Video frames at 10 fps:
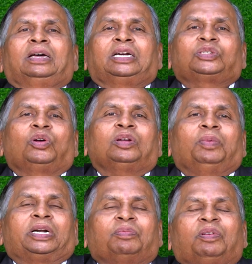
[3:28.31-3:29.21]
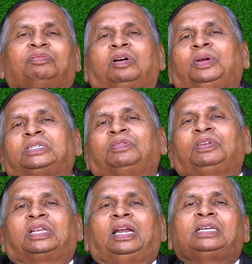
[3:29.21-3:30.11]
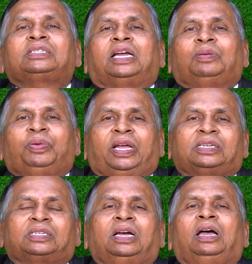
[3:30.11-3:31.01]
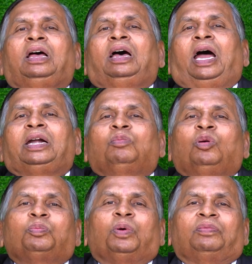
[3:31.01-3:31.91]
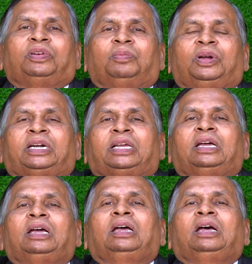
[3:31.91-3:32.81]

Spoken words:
is showing better performance with less NPS and more profitability.